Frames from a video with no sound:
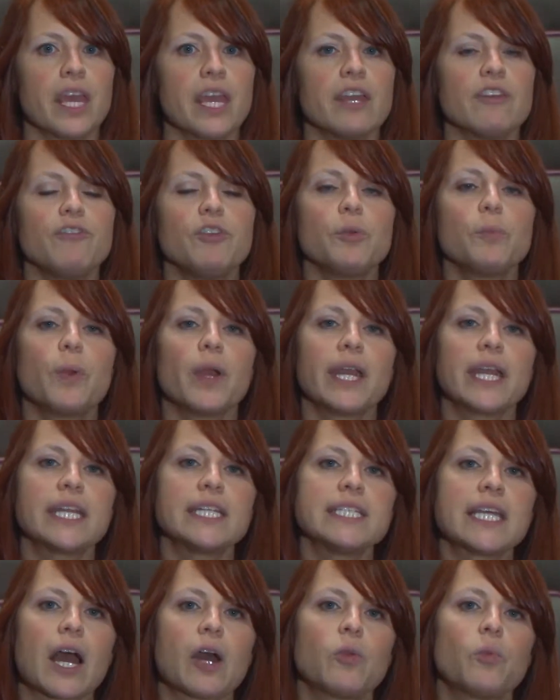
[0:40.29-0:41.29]
If you break
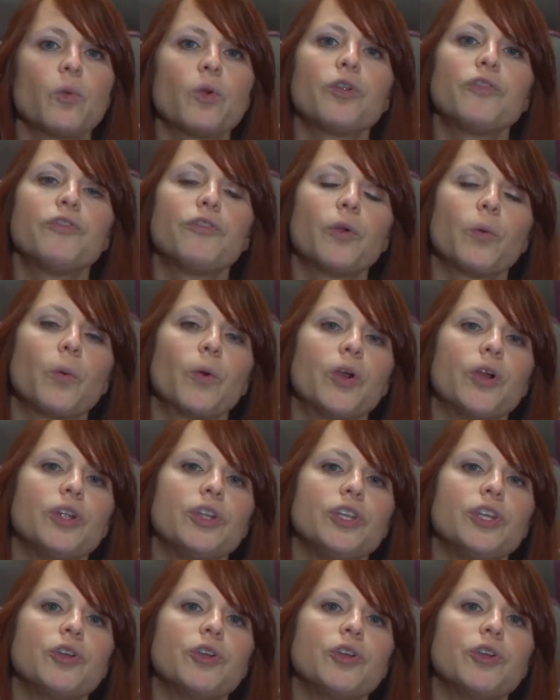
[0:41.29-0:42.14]
it down word for word,